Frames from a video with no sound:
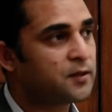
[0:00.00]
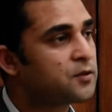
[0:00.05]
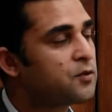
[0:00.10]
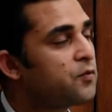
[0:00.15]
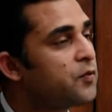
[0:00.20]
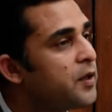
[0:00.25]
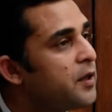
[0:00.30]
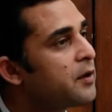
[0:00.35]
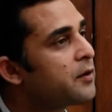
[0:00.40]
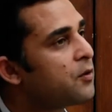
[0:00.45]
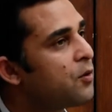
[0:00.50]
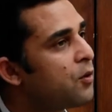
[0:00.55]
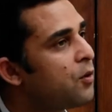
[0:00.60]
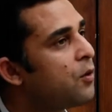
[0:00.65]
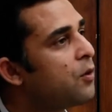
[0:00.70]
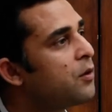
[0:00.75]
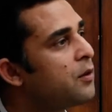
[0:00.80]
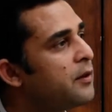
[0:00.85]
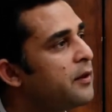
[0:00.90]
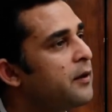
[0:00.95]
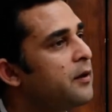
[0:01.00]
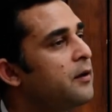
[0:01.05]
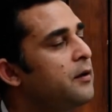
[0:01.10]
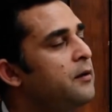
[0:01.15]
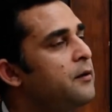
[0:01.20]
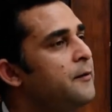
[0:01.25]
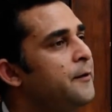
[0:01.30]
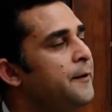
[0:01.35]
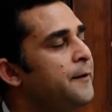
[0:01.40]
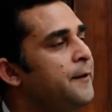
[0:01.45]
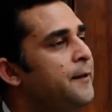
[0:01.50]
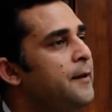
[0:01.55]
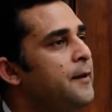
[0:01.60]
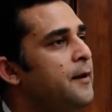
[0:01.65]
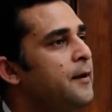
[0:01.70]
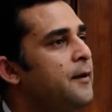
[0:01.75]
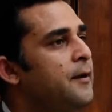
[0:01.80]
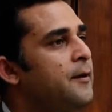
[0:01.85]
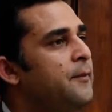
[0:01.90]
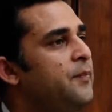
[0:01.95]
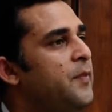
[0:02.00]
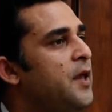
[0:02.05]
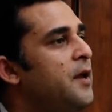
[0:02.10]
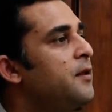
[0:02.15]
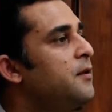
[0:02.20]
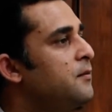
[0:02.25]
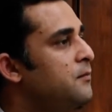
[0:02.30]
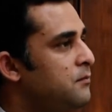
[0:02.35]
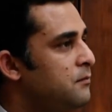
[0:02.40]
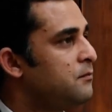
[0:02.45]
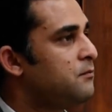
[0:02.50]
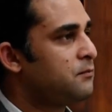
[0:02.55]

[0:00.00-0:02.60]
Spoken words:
So we are all there, and